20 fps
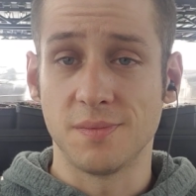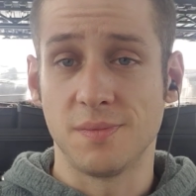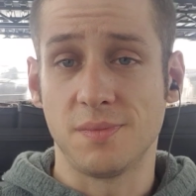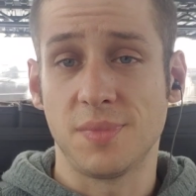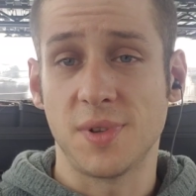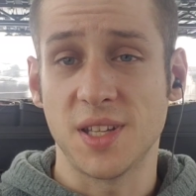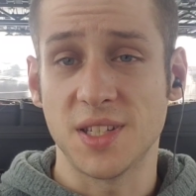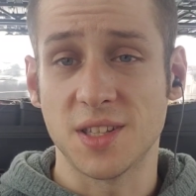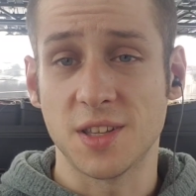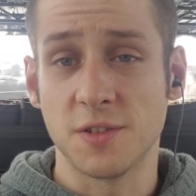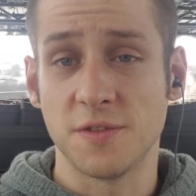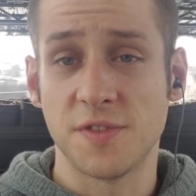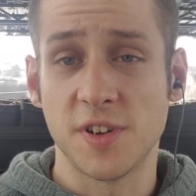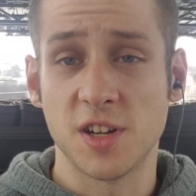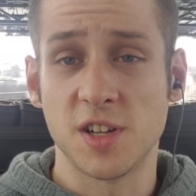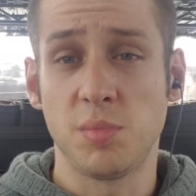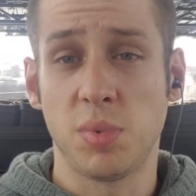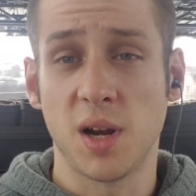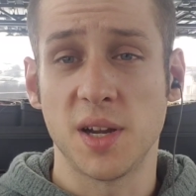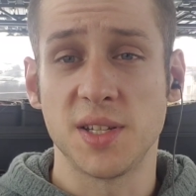Plus, they're
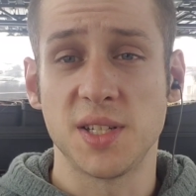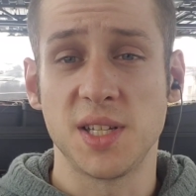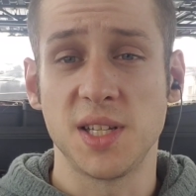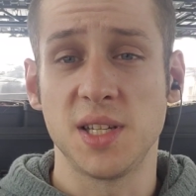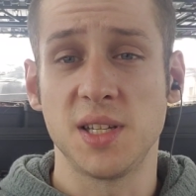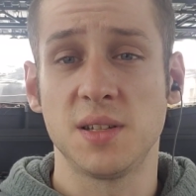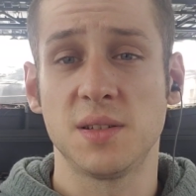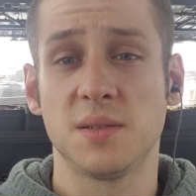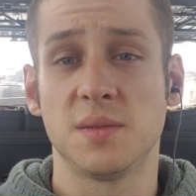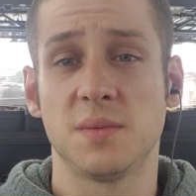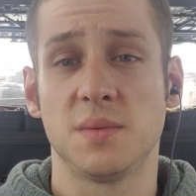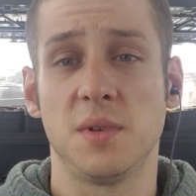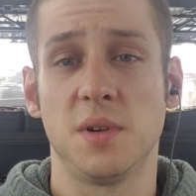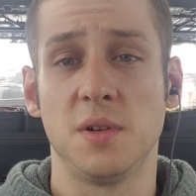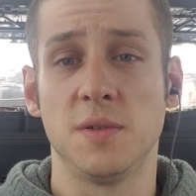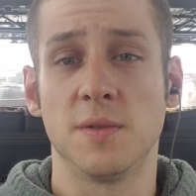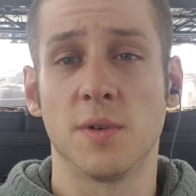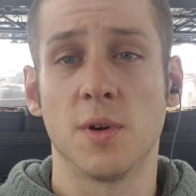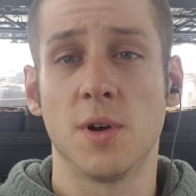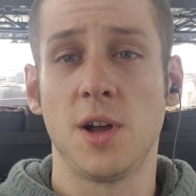very pricey
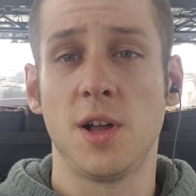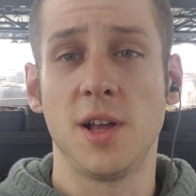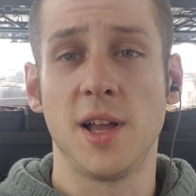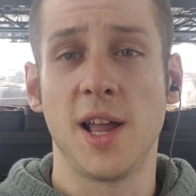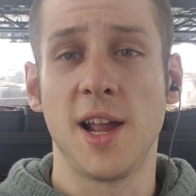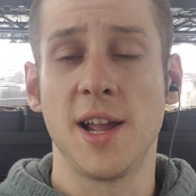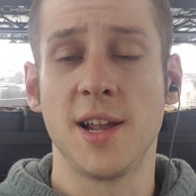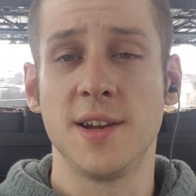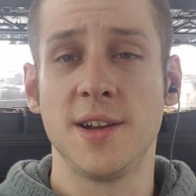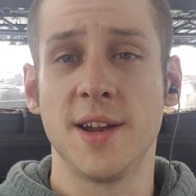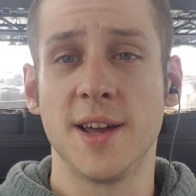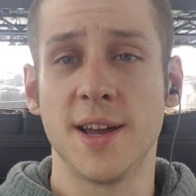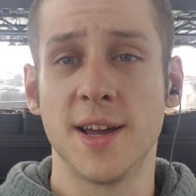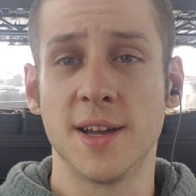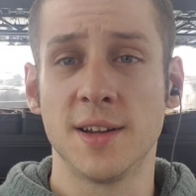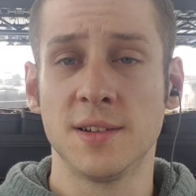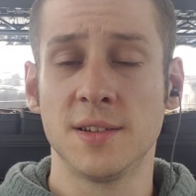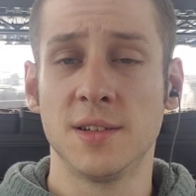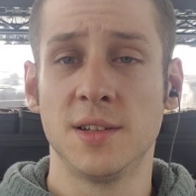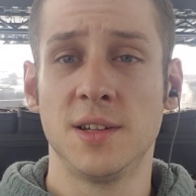overall, and
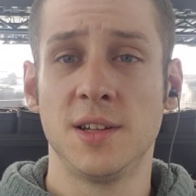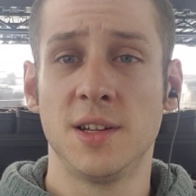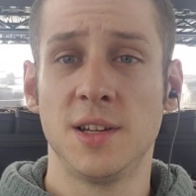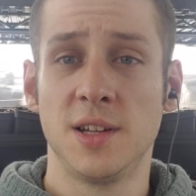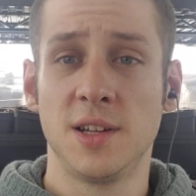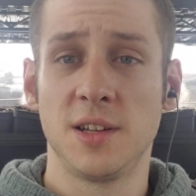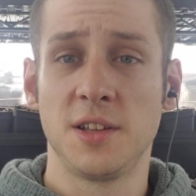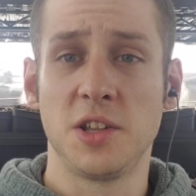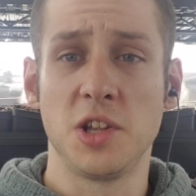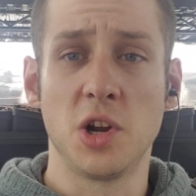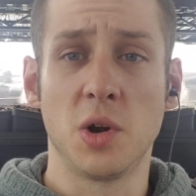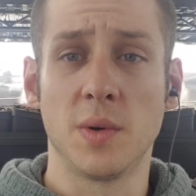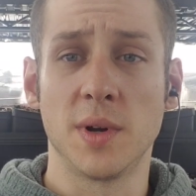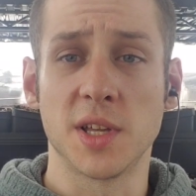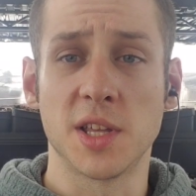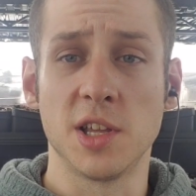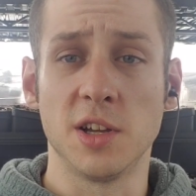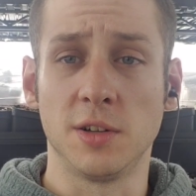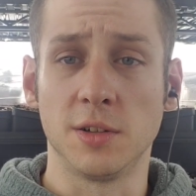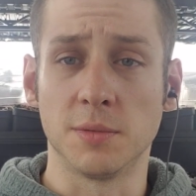you don't want
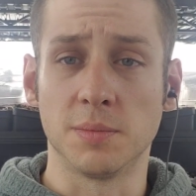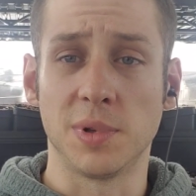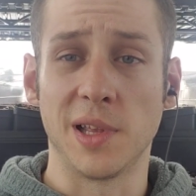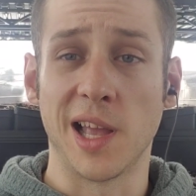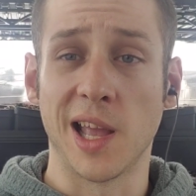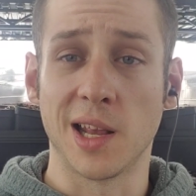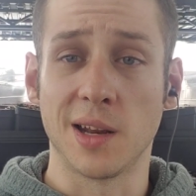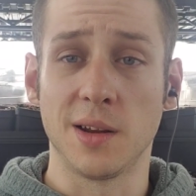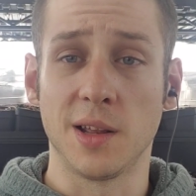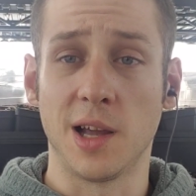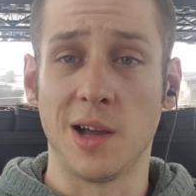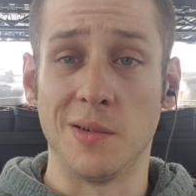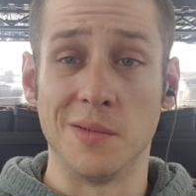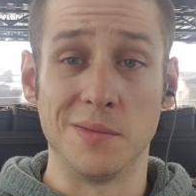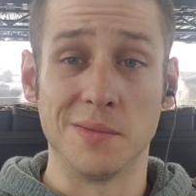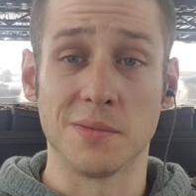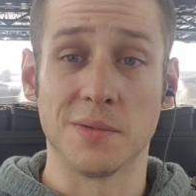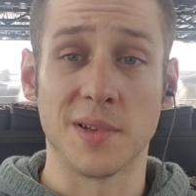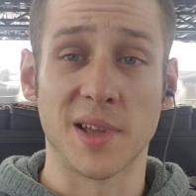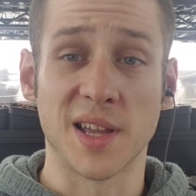to kill a plant
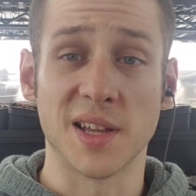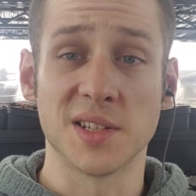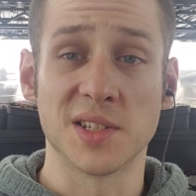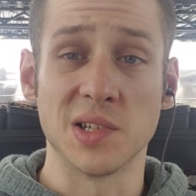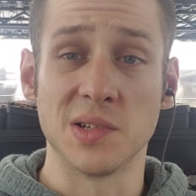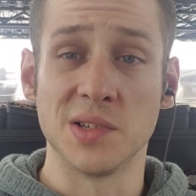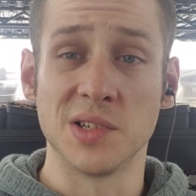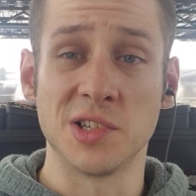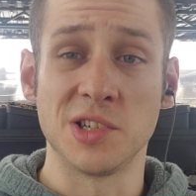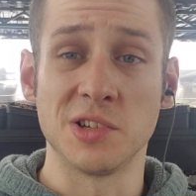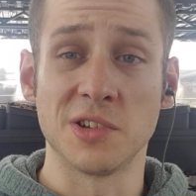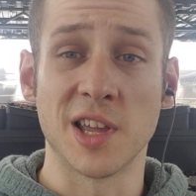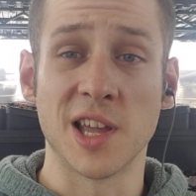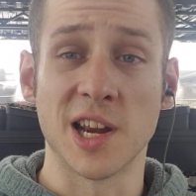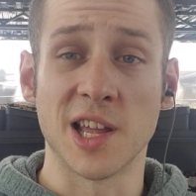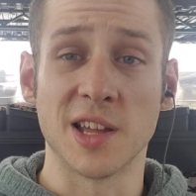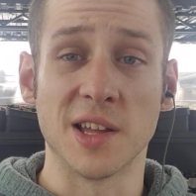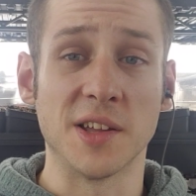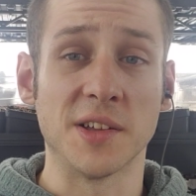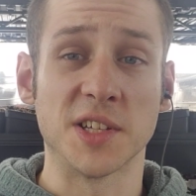like as soon as you get
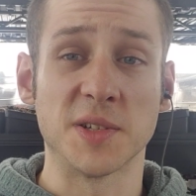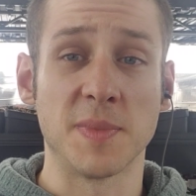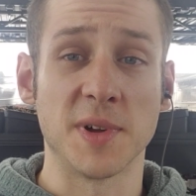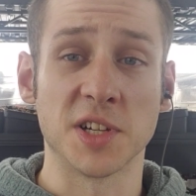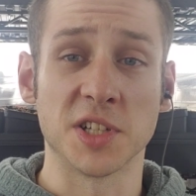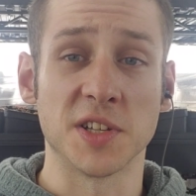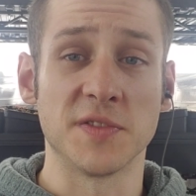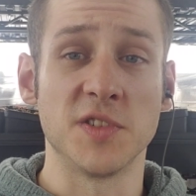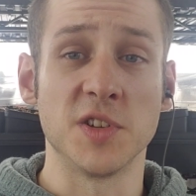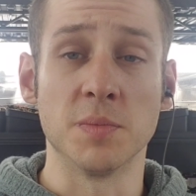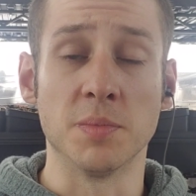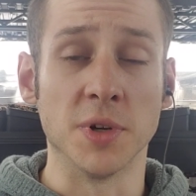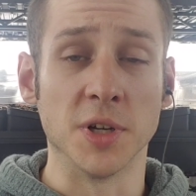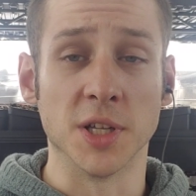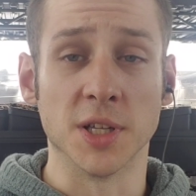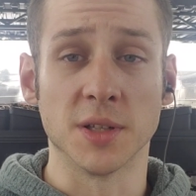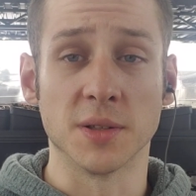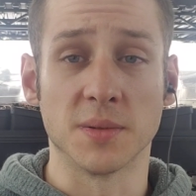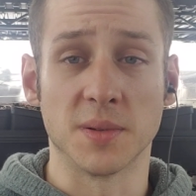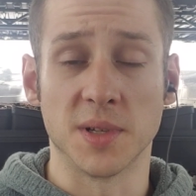it, especially if you
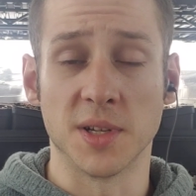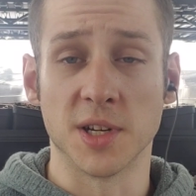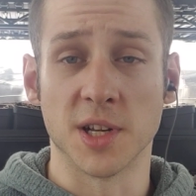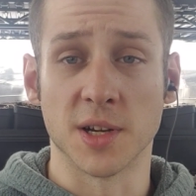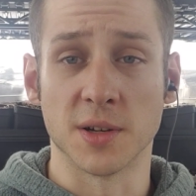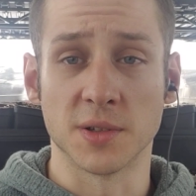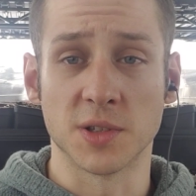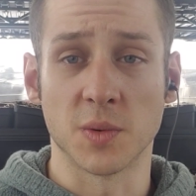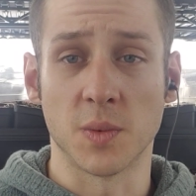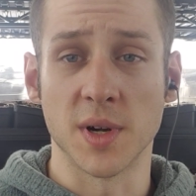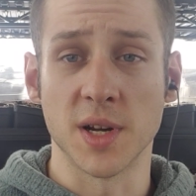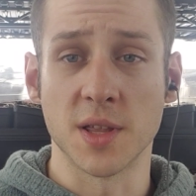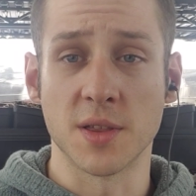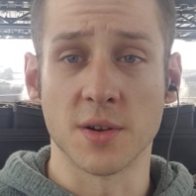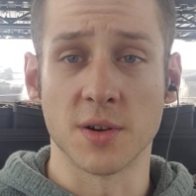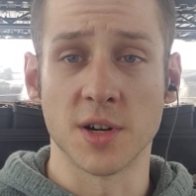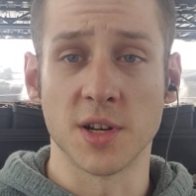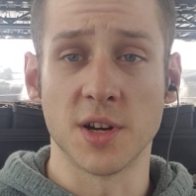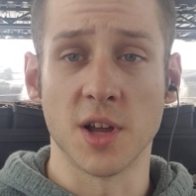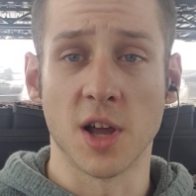put,
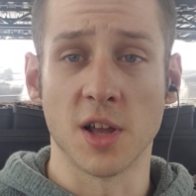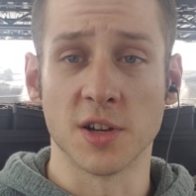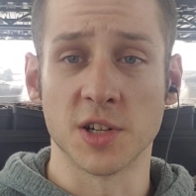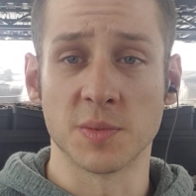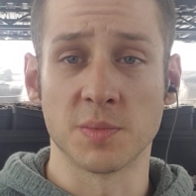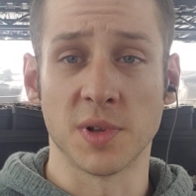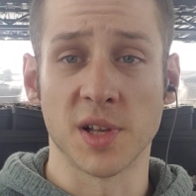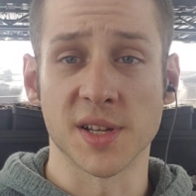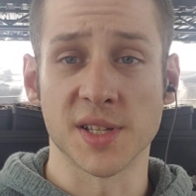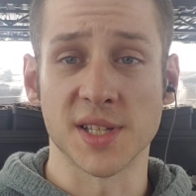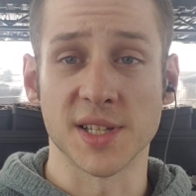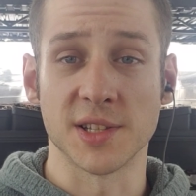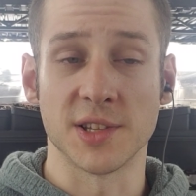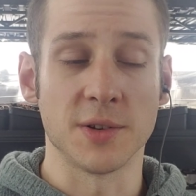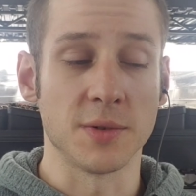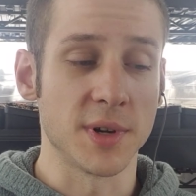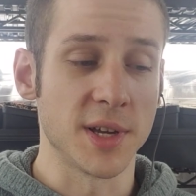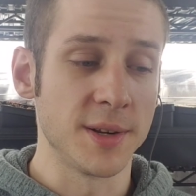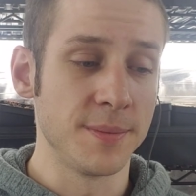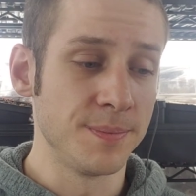$20-$30 plus
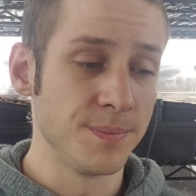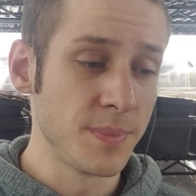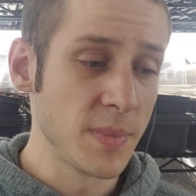into it.